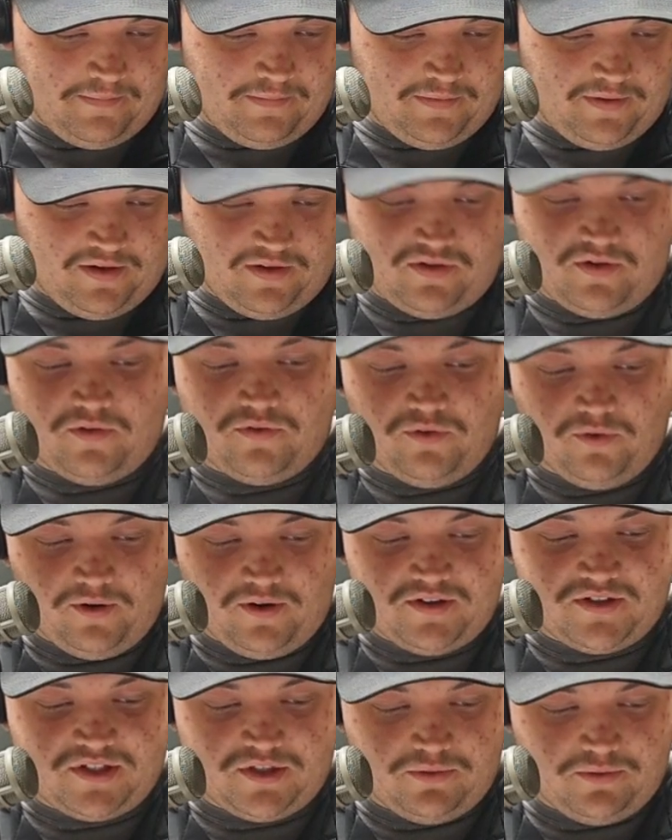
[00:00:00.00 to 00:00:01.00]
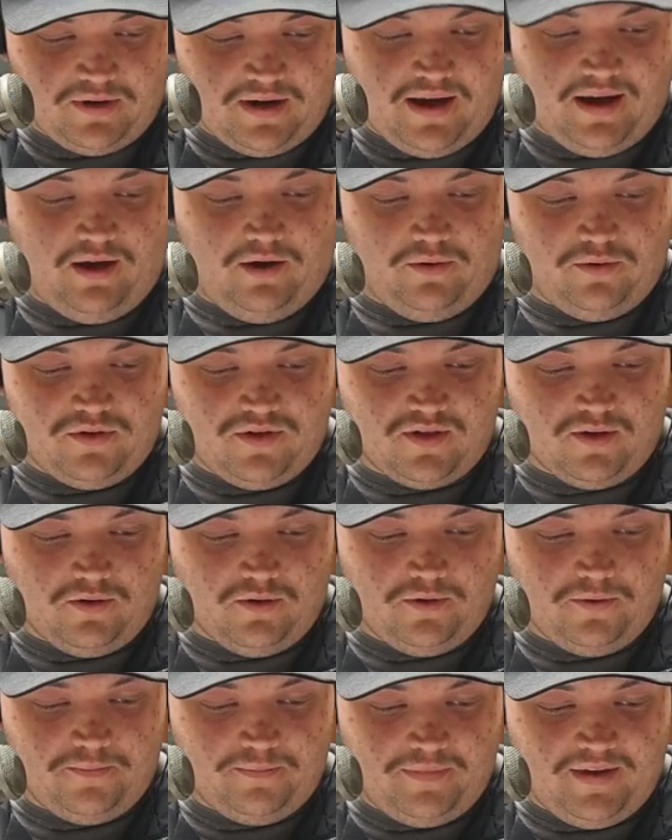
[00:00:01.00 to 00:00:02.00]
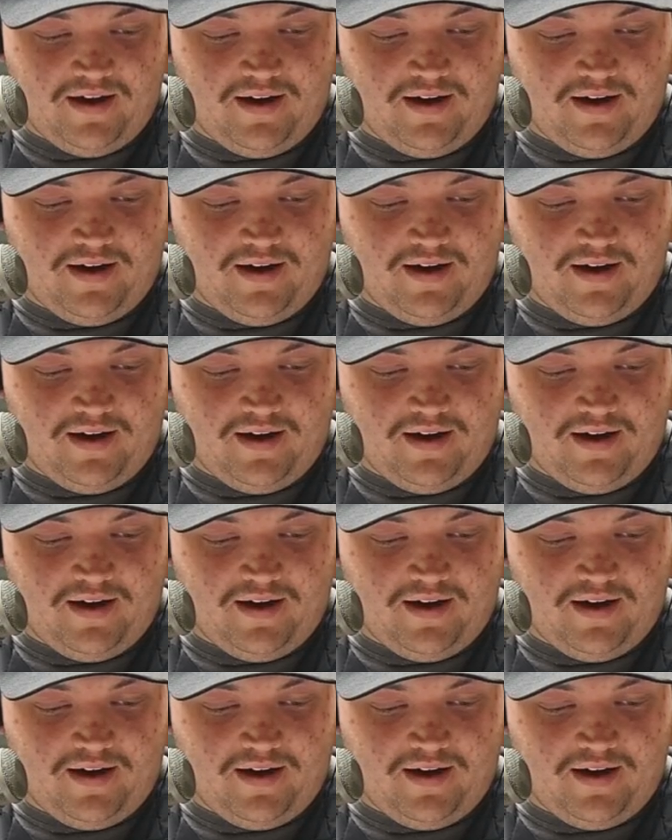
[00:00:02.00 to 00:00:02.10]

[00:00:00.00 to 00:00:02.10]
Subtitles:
because they're 4-2 now. So